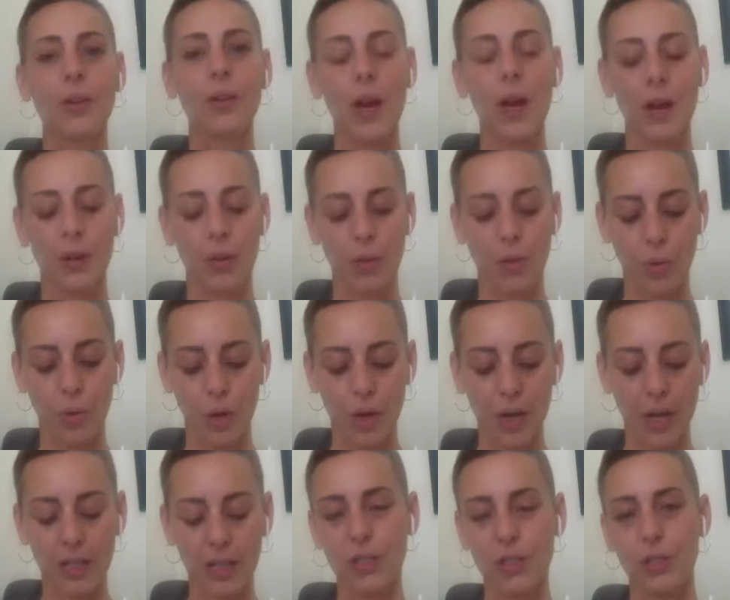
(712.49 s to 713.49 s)
an
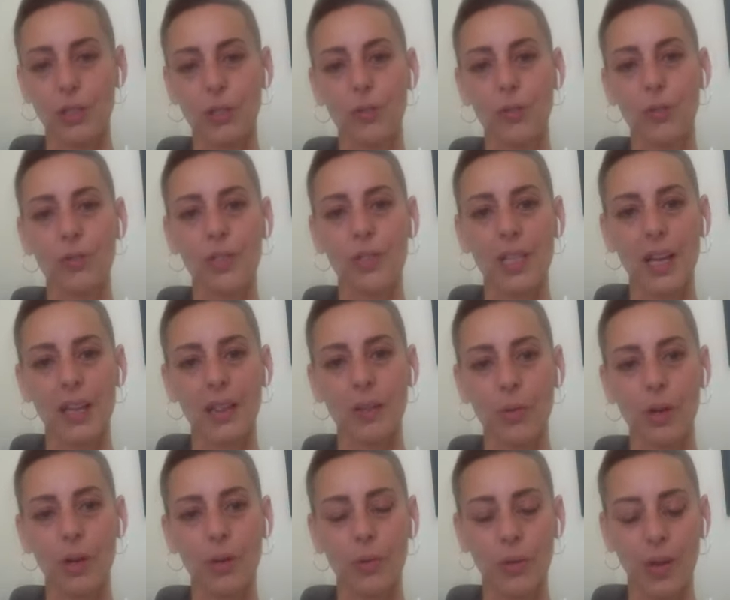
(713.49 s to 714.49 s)
abhorrence to you saying the
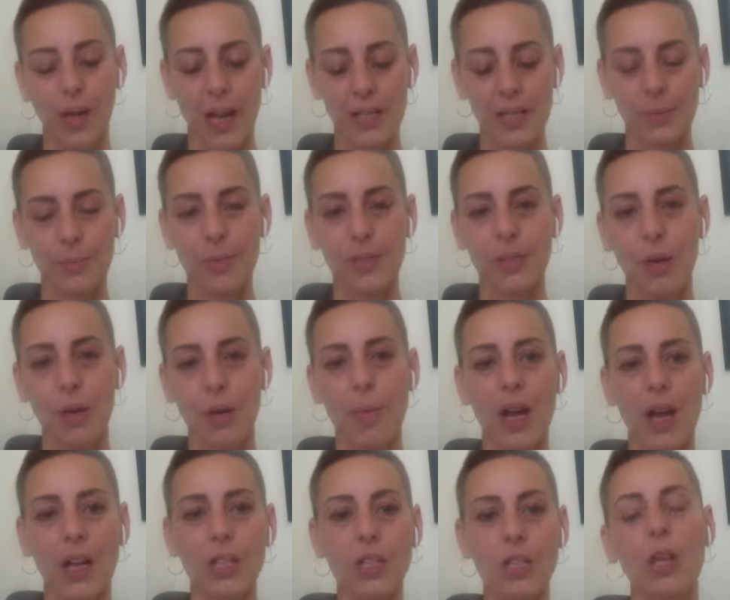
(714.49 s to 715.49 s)
word orgasm so
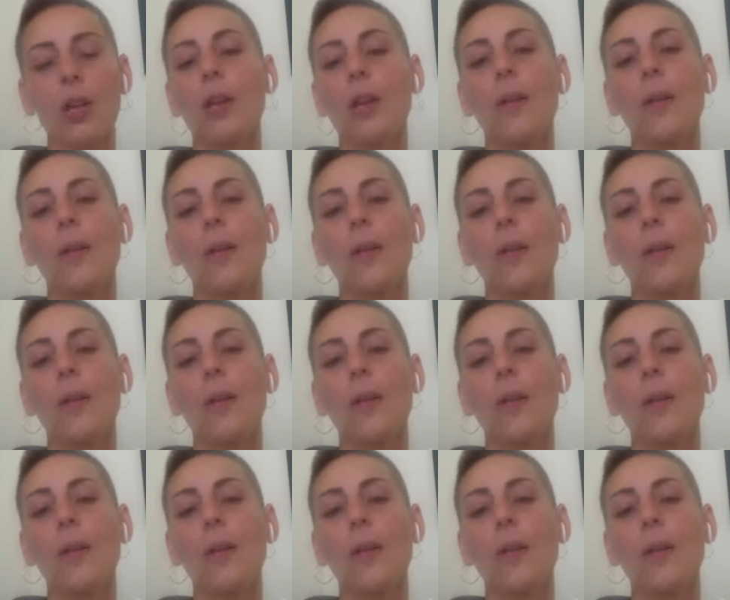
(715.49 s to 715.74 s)
much.